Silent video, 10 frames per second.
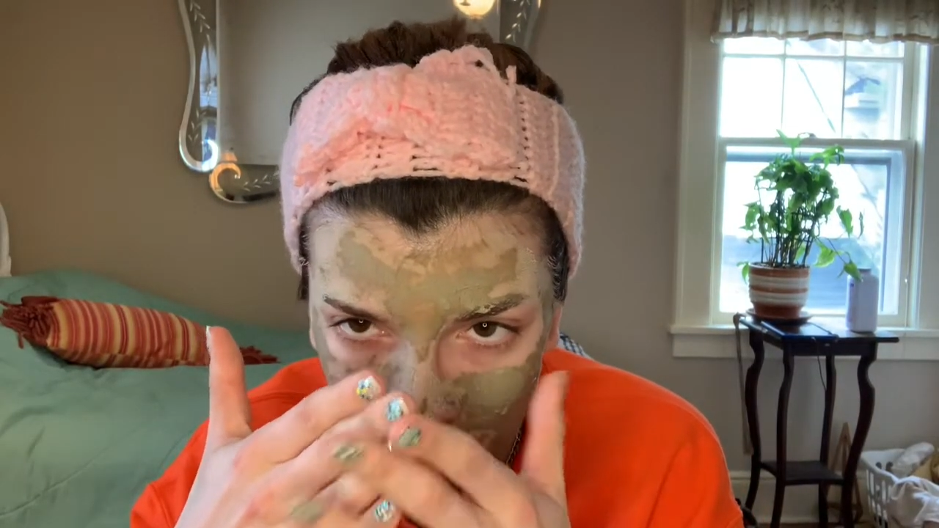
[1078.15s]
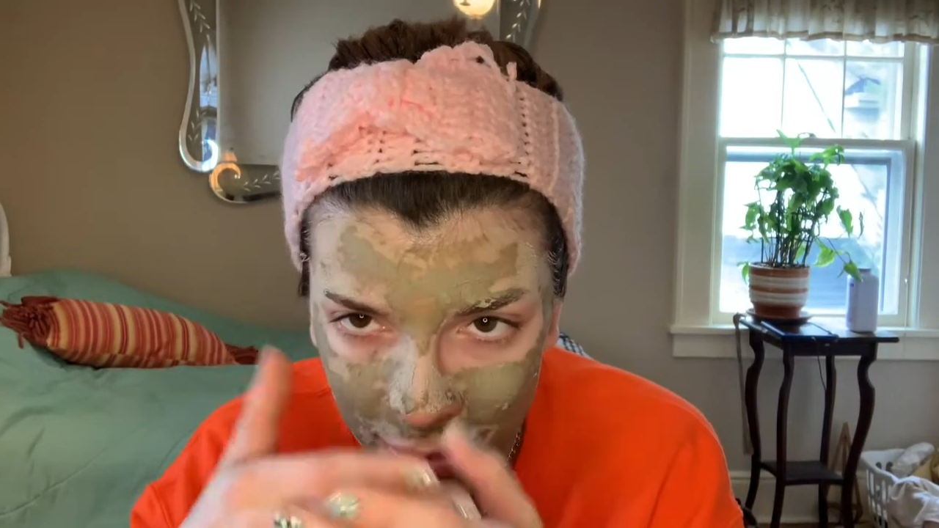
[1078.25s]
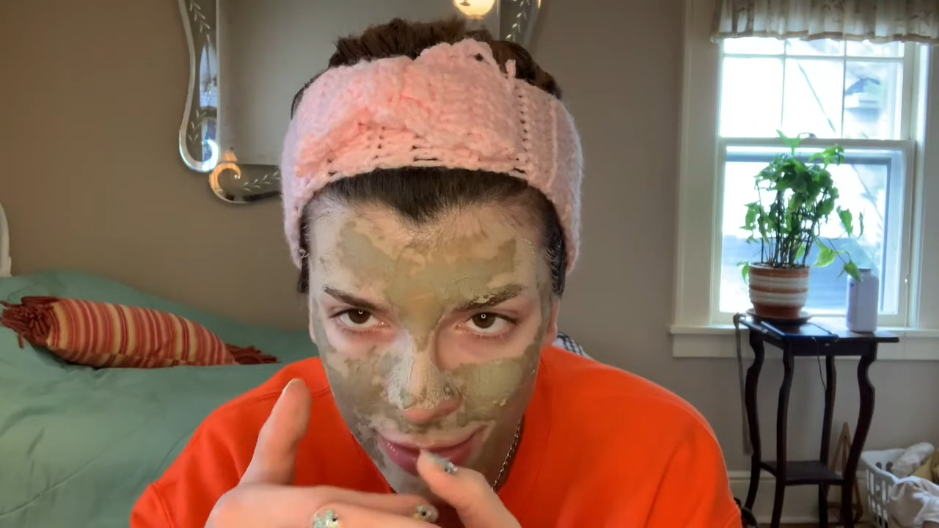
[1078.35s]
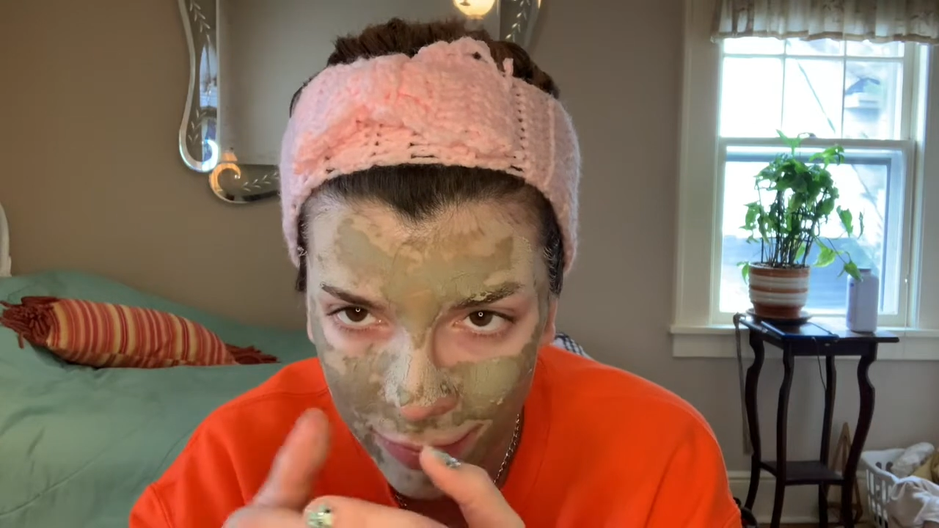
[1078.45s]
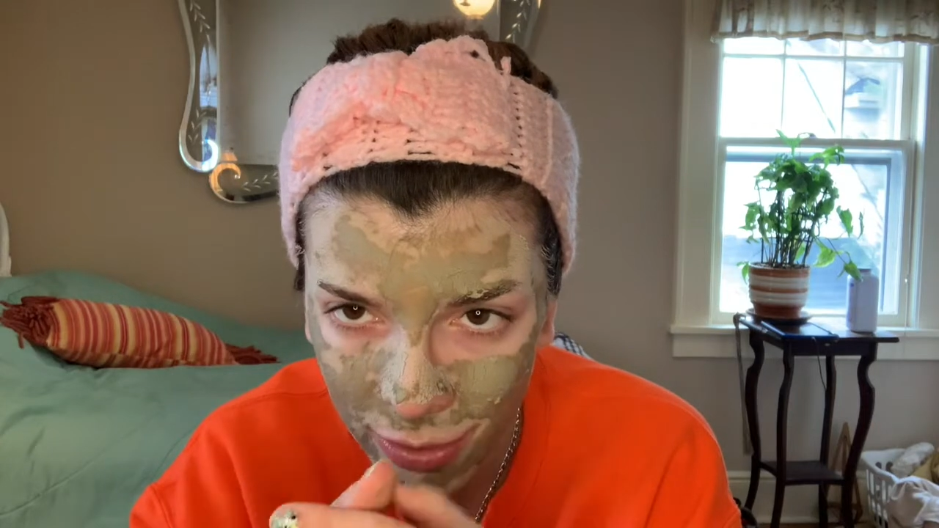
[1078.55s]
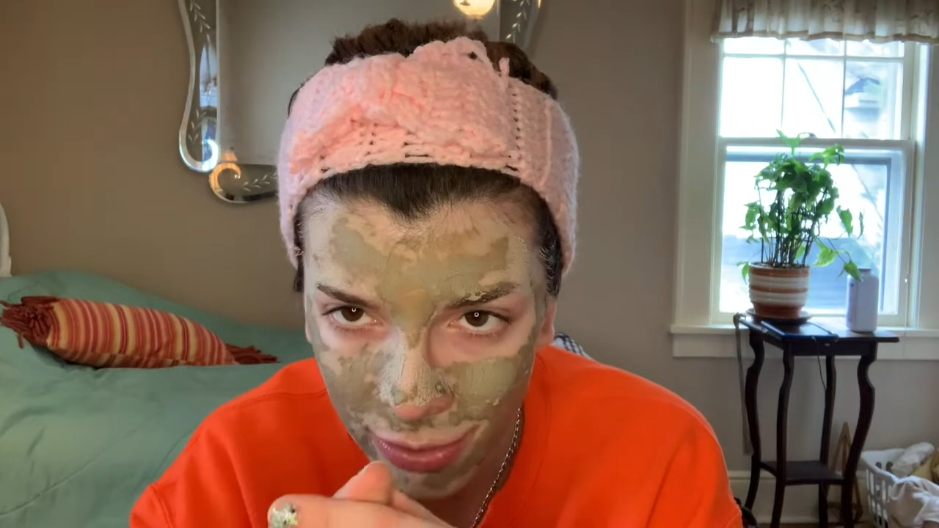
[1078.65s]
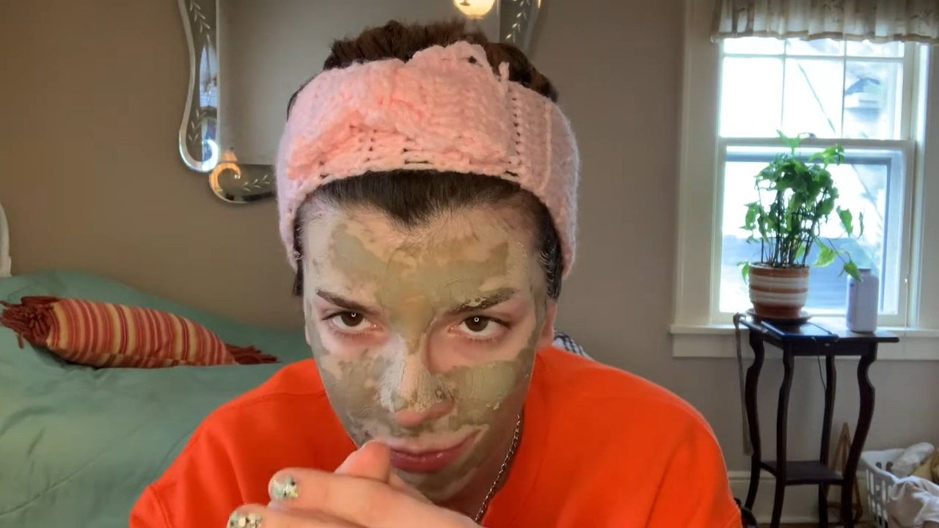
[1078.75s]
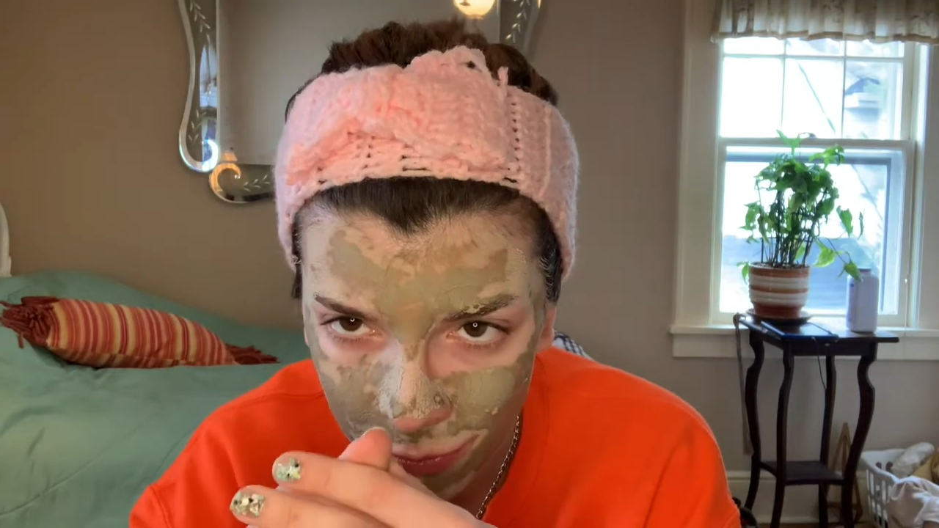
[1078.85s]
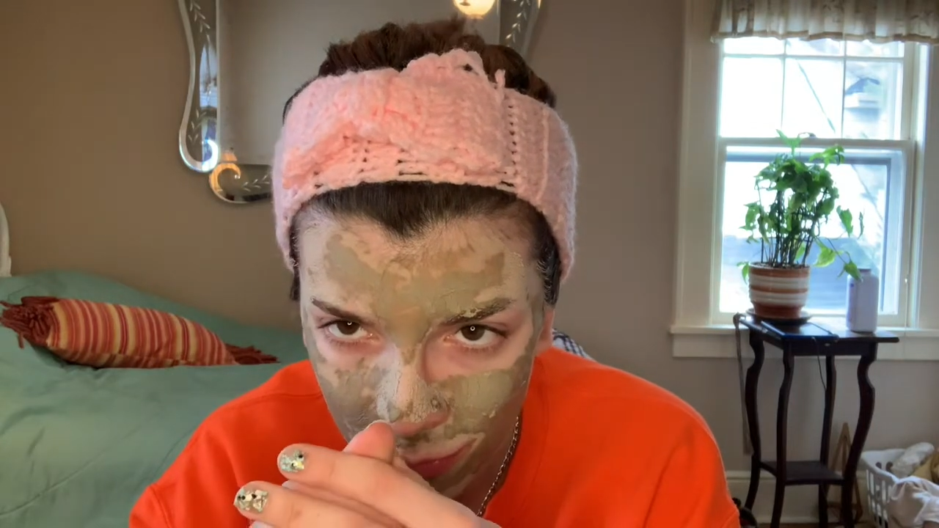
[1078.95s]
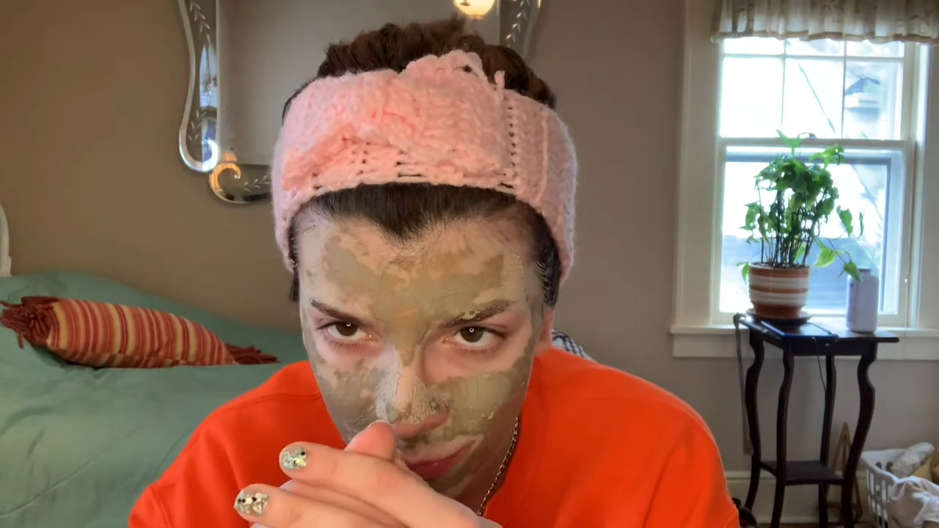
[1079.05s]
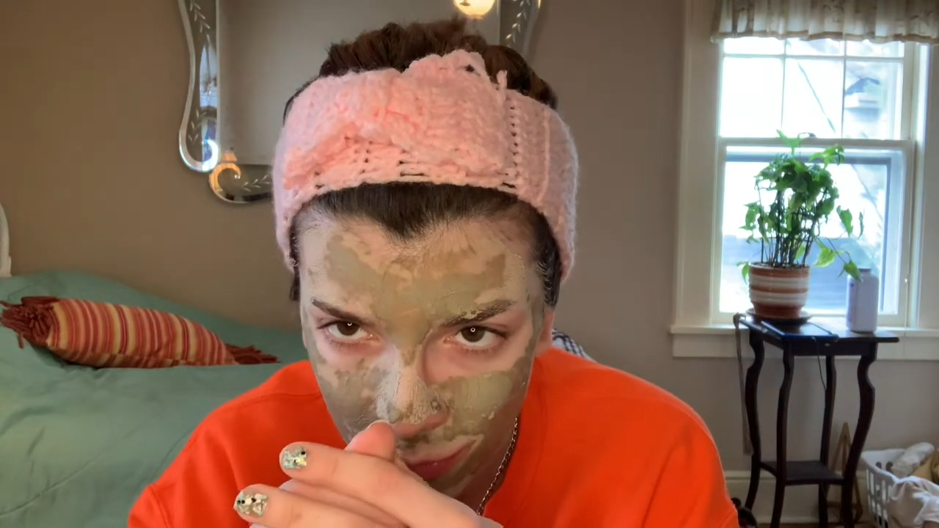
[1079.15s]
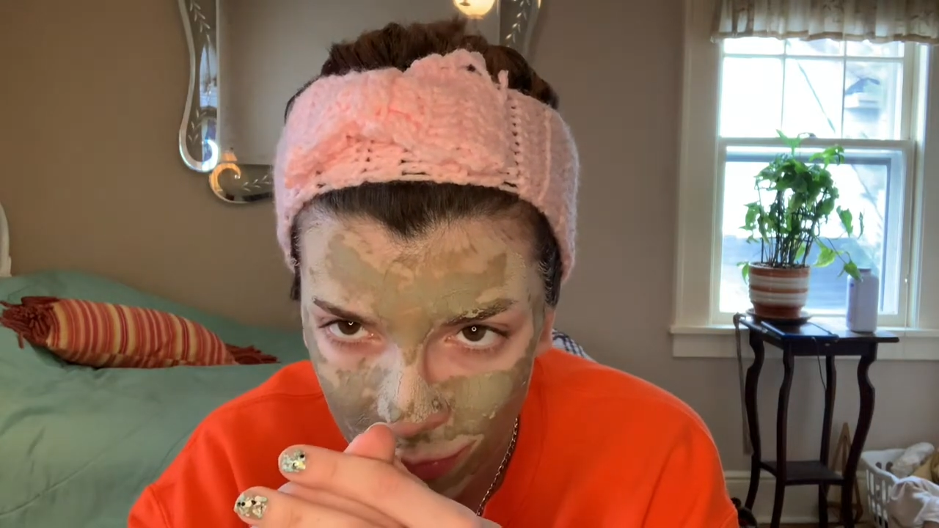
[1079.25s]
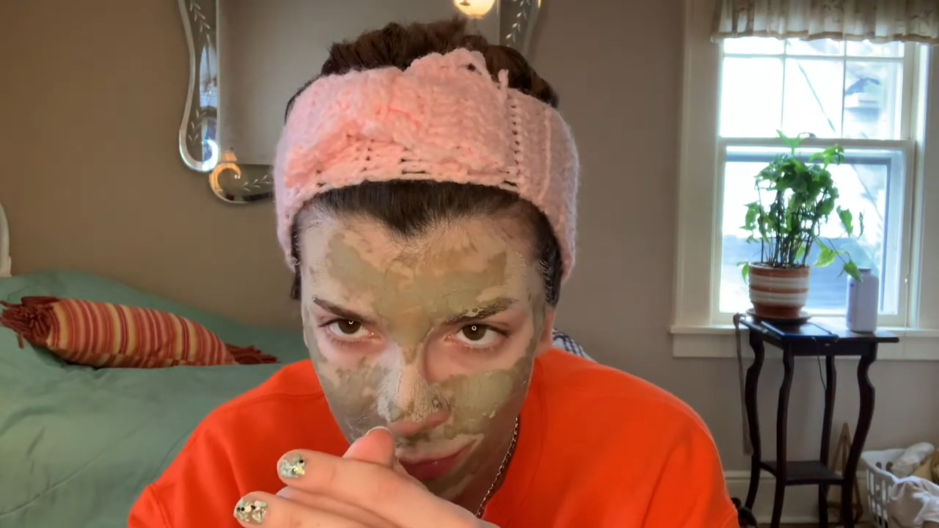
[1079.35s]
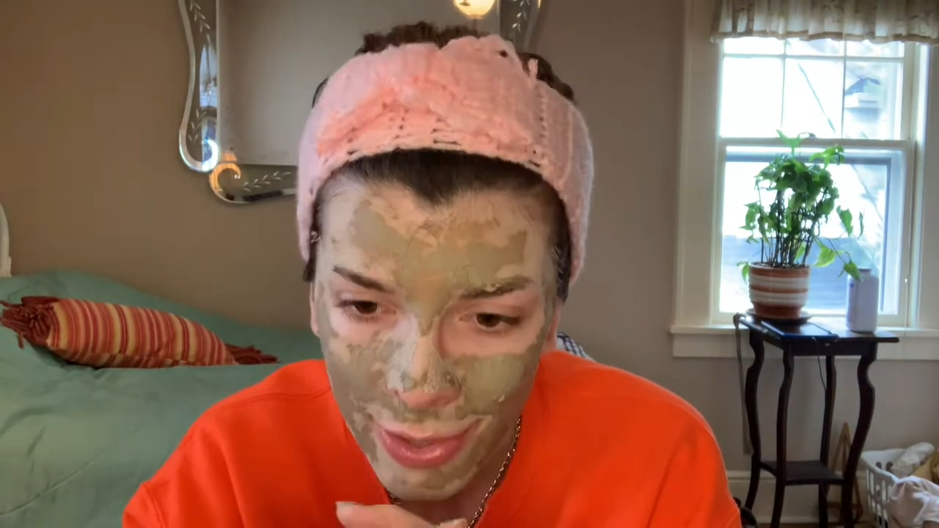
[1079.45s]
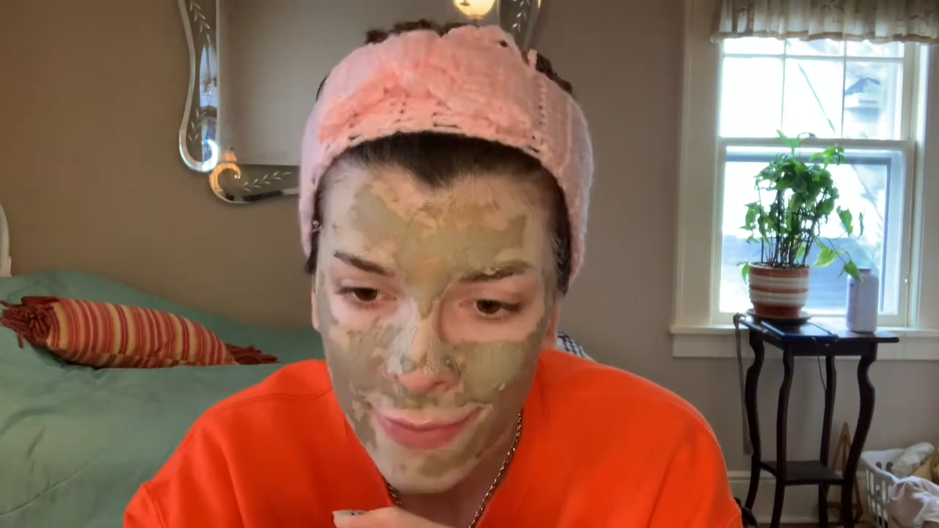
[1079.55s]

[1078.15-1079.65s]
because I'm like, ooh.